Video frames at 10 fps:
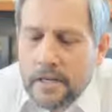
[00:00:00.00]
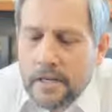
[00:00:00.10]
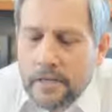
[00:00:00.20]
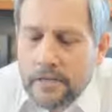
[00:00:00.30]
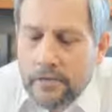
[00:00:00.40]

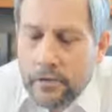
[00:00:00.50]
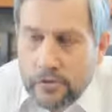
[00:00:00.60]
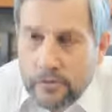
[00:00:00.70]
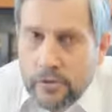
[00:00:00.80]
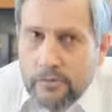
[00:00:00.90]
I was in
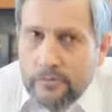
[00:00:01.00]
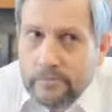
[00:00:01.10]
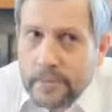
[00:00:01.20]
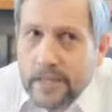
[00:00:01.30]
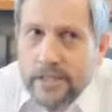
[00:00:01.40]
uniform,
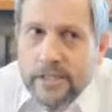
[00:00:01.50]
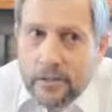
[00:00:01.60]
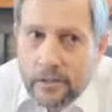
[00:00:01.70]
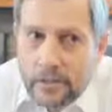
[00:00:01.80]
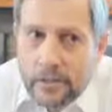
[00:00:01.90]
back
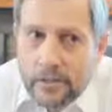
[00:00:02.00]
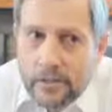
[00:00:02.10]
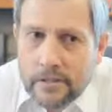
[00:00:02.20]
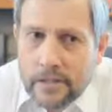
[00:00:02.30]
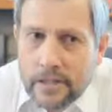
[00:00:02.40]
6 weeks,